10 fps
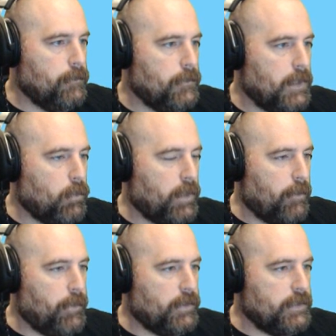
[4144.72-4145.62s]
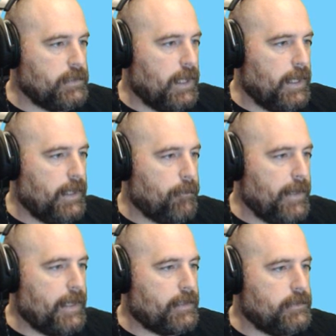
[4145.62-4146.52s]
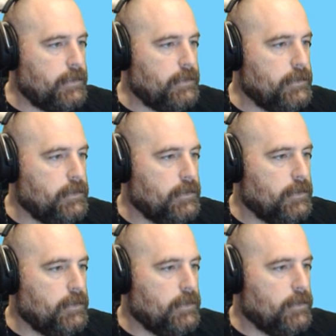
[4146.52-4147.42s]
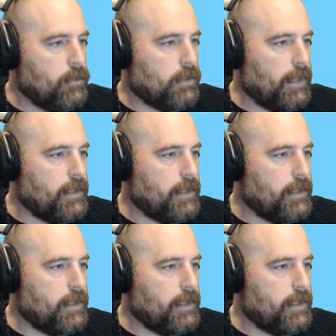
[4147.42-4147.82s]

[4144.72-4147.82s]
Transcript: And we're going to put this guy in the back seat with like